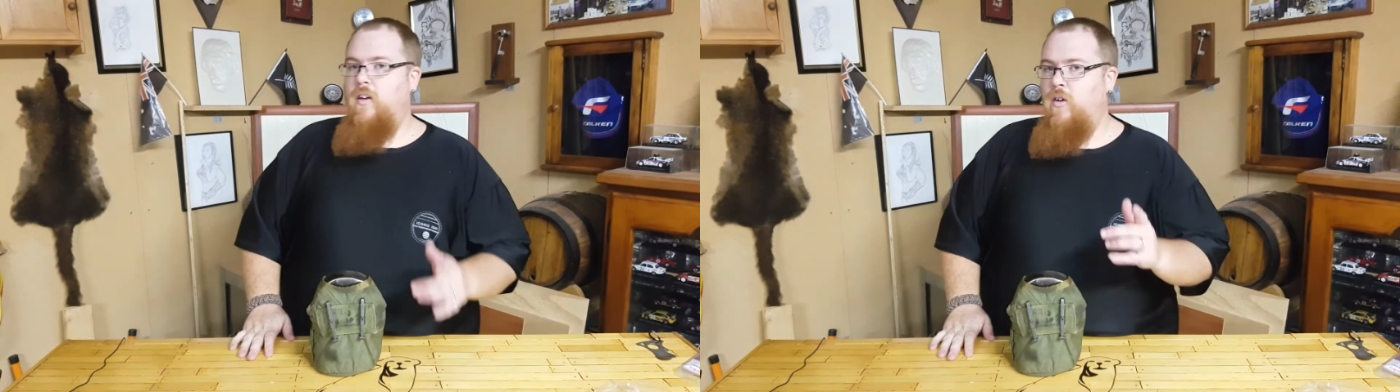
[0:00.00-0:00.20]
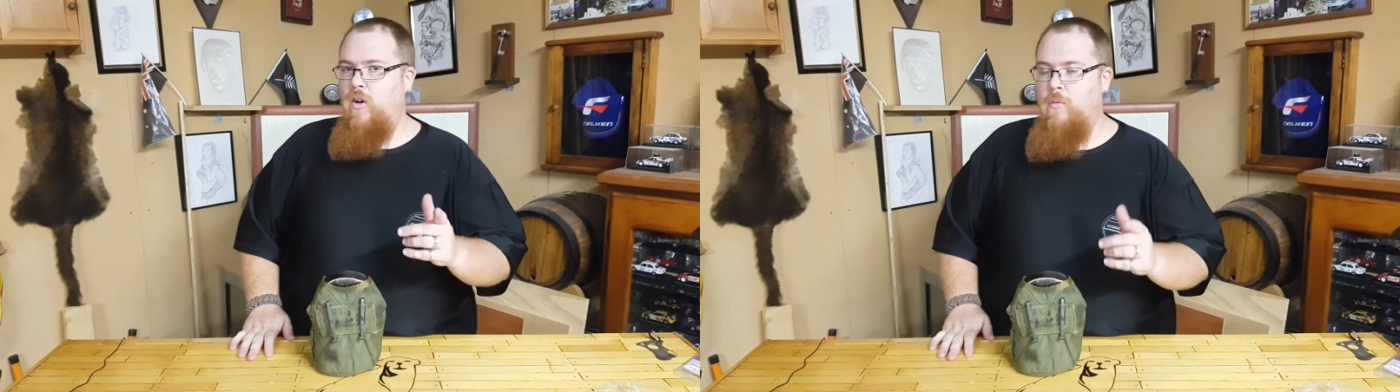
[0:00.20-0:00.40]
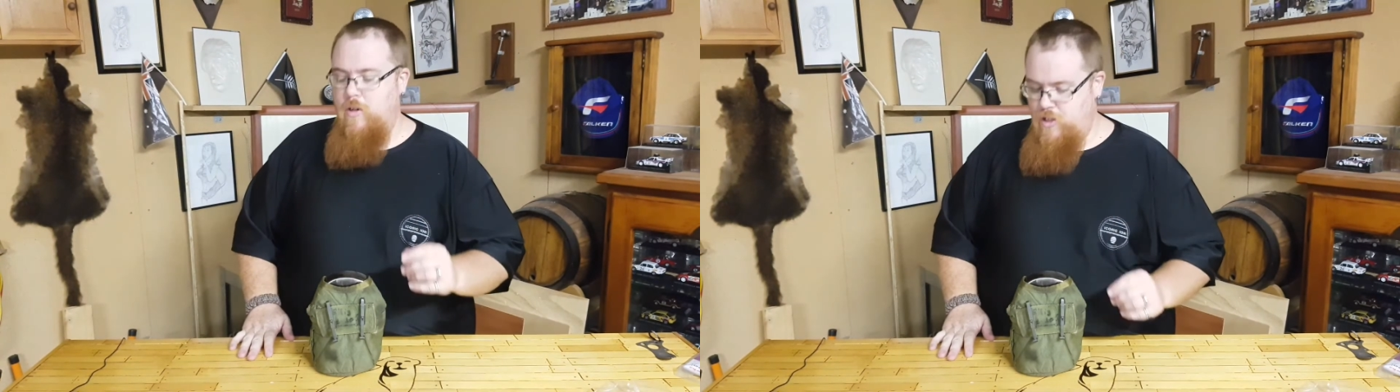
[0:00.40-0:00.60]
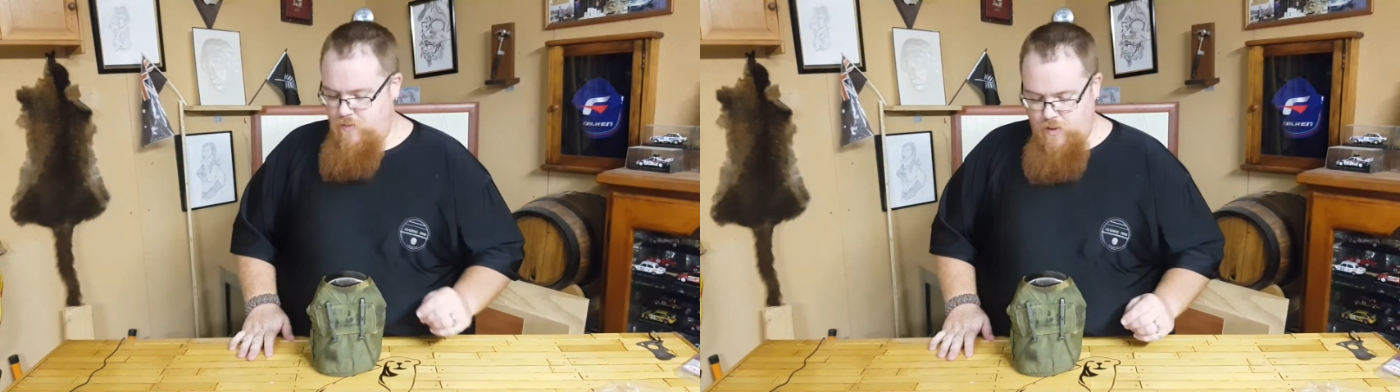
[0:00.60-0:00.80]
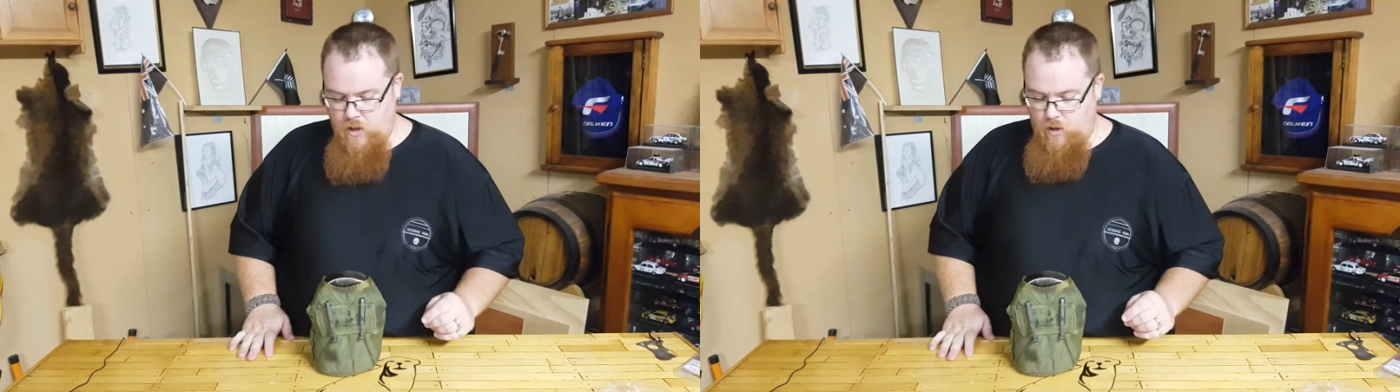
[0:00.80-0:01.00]
I
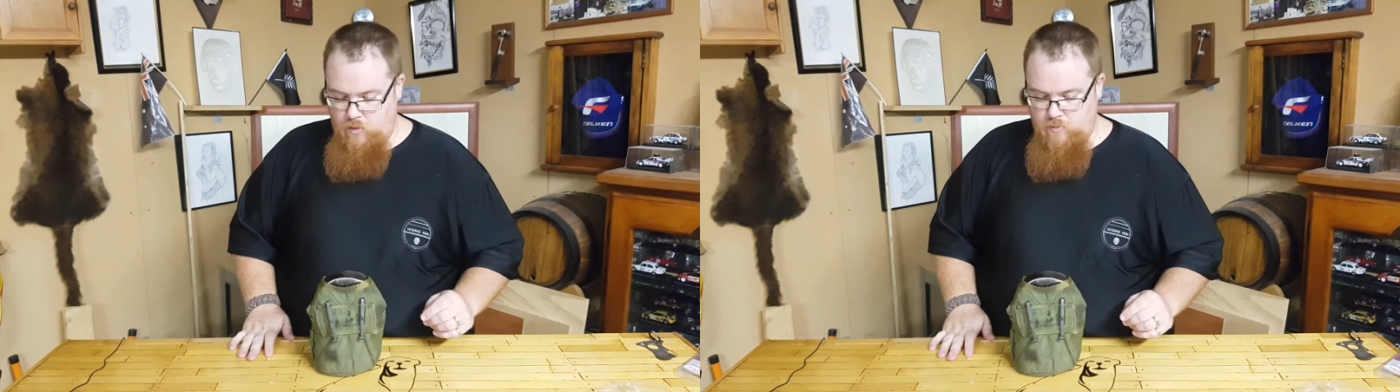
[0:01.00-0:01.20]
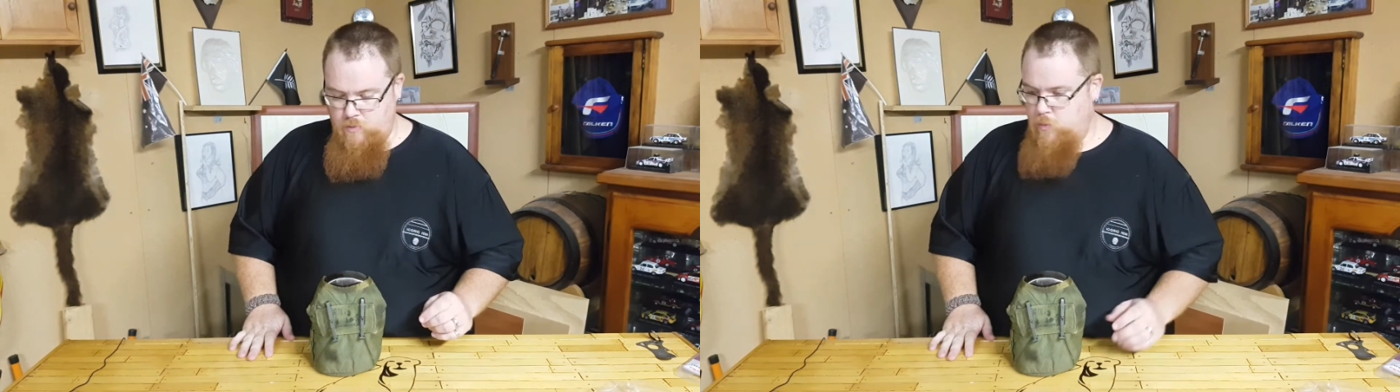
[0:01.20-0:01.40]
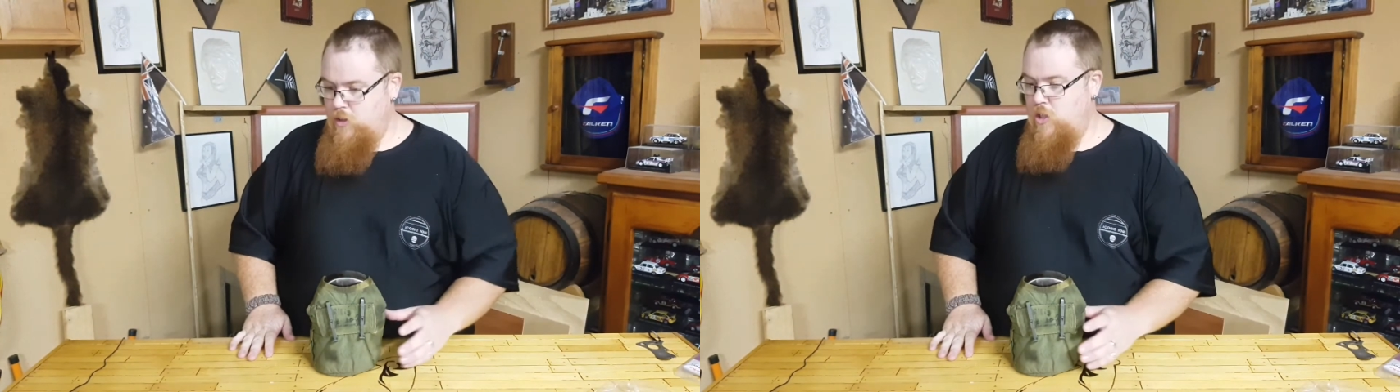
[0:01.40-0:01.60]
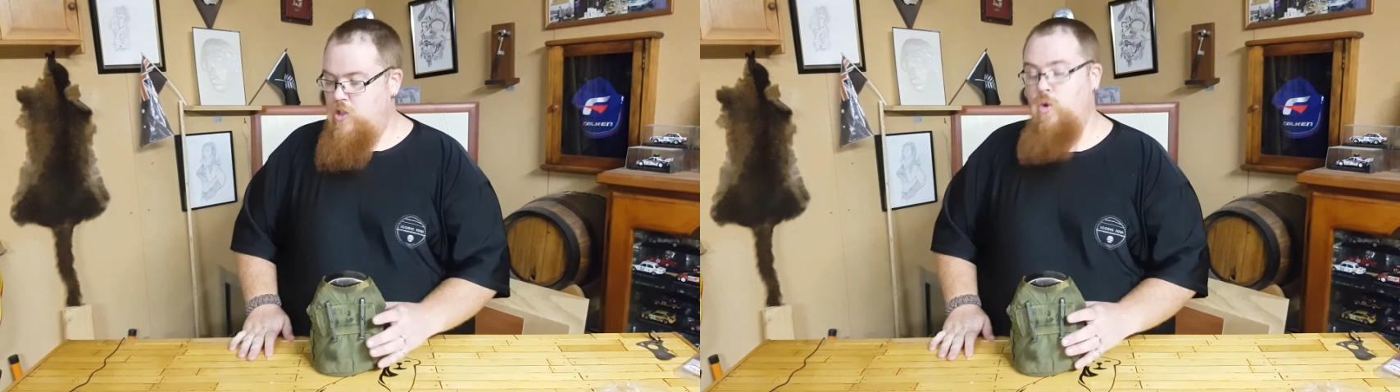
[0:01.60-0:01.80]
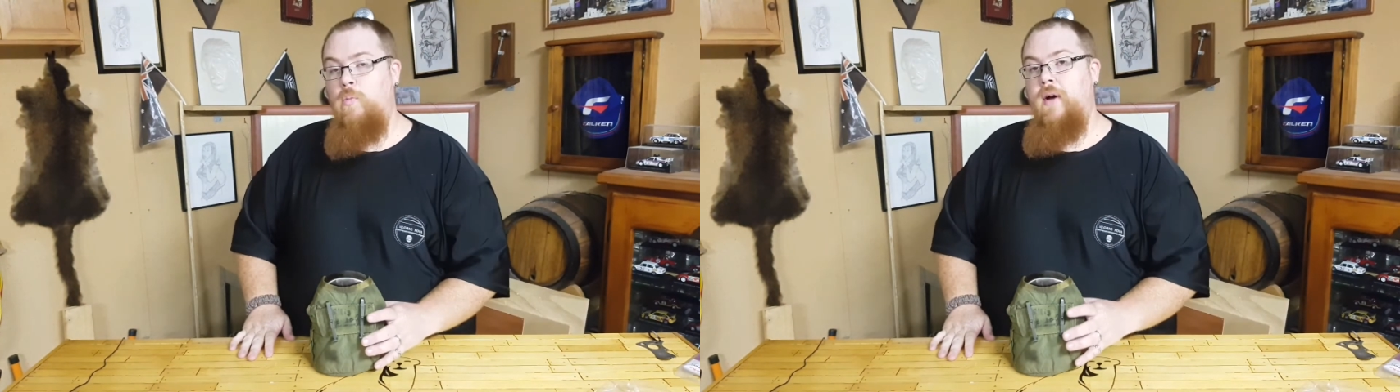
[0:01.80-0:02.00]
almost forgot. Once
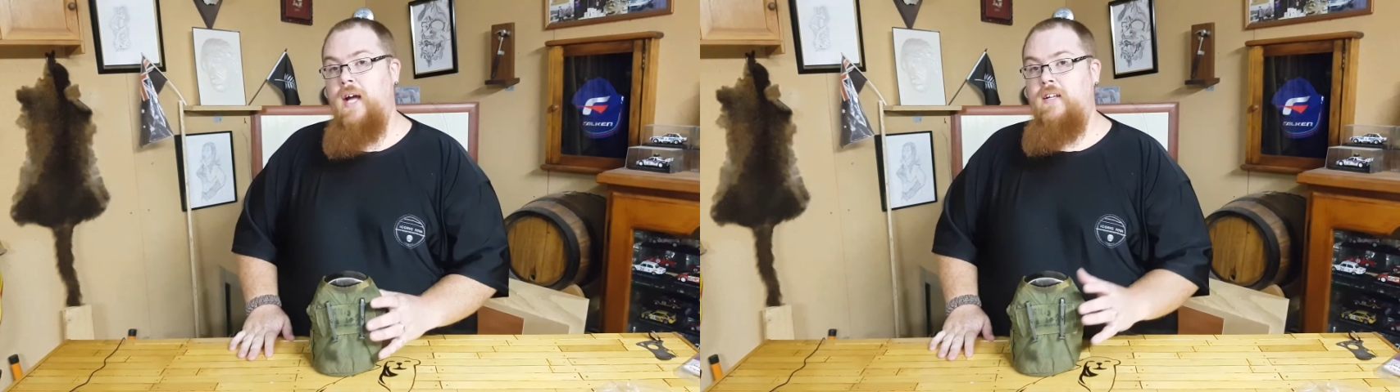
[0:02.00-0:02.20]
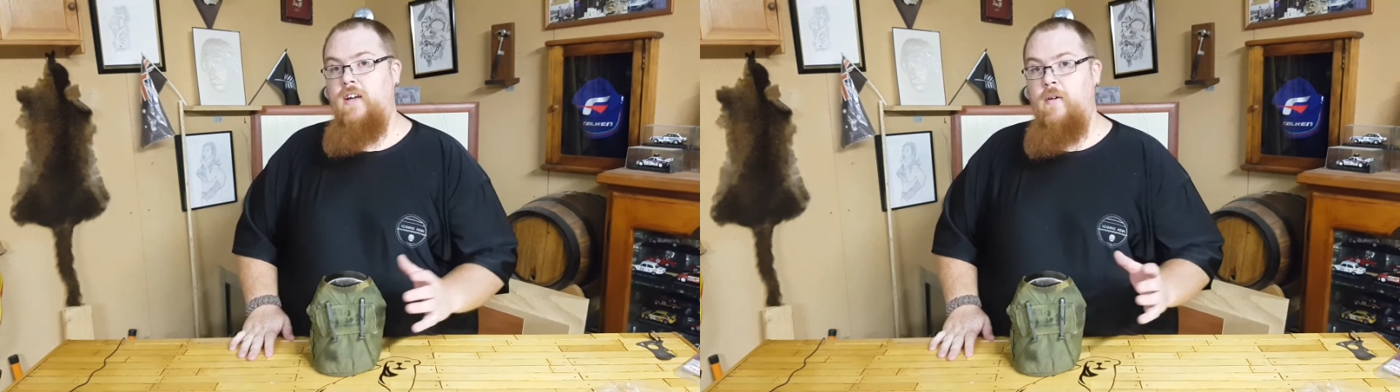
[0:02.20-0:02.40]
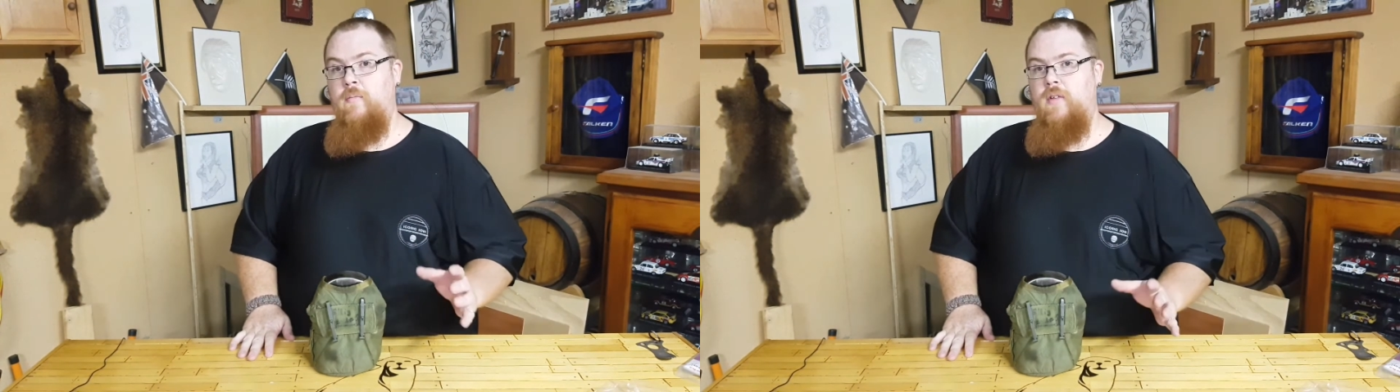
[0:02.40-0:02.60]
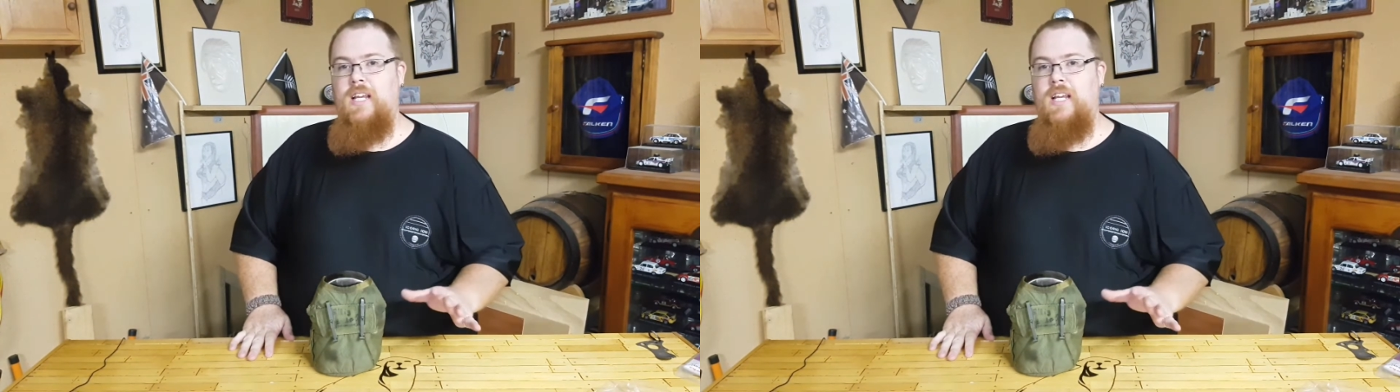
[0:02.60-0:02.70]
it's all packed up,